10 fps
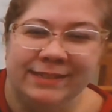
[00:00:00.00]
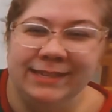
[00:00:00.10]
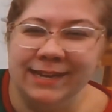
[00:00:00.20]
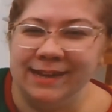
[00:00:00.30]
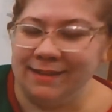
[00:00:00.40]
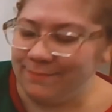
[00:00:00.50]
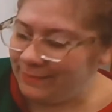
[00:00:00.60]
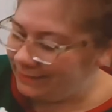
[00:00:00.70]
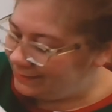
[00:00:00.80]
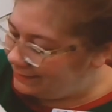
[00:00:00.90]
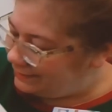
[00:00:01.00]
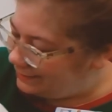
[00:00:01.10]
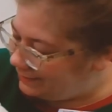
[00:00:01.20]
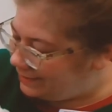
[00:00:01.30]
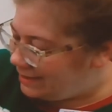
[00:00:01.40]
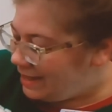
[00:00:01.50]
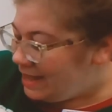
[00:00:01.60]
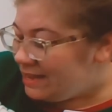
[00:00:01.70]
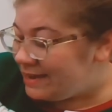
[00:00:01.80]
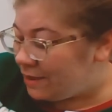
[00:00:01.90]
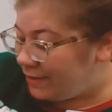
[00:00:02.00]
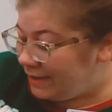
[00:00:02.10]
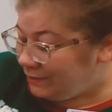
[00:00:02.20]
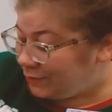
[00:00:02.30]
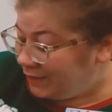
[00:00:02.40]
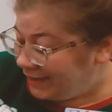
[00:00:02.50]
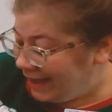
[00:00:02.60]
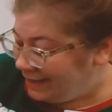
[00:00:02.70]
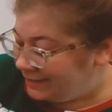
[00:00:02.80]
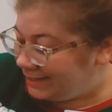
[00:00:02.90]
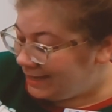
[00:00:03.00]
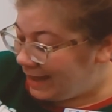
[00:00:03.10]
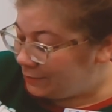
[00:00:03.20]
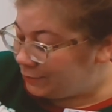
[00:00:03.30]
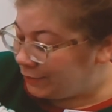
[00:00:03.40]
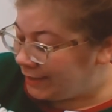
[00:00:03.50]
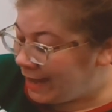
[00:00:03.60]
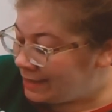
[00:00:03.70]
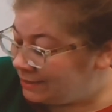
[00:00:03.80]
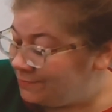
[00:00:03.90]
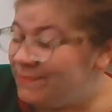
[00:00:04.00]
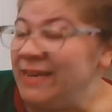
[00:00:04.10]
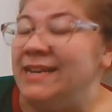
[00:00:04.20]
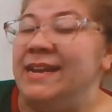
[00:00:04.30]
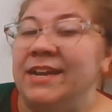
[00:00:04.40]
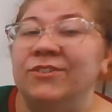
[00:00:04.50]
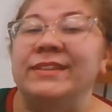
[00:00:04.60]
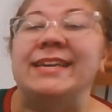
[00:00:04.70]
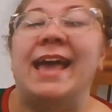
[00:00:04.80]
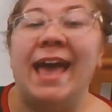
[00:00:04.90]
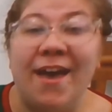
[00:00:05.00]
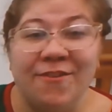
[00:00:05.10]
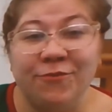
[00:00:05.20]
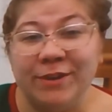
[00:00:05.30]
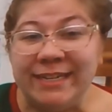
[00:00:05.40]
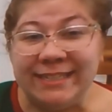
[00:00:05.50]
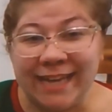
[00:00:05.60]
Yum. Now, indoor cats and outdoor cats meet nearly every